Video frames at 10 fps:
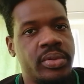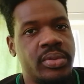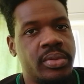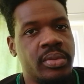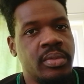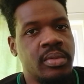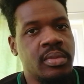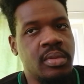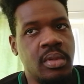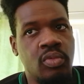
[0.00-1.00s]
us.
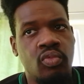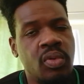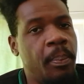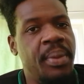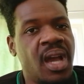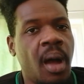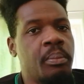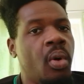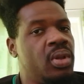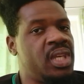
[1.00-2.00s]
We big
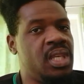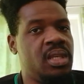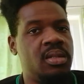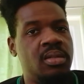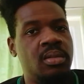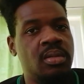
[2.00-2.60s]
and bulky.